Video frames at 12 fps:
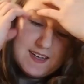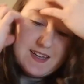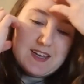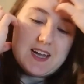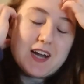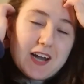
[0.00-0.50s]
All
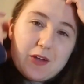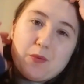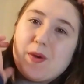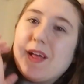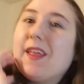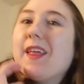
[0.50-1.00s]
right,
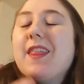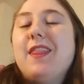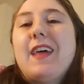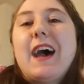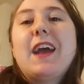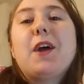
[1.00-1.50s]
well,
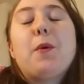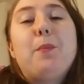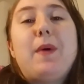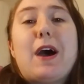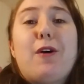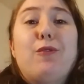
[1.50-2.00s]
that
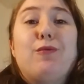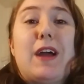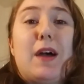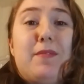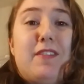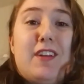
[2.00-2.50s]
about wraps
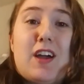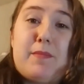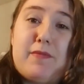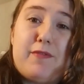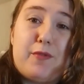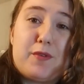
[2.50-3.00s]
it up
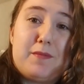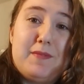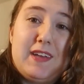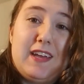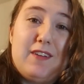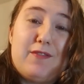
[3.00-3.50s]
for me
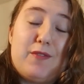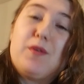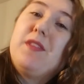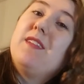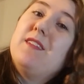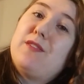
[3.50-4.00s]
for
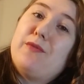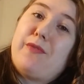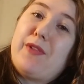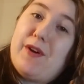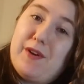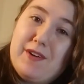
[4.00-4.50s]
this
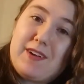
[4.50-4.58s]
vlog.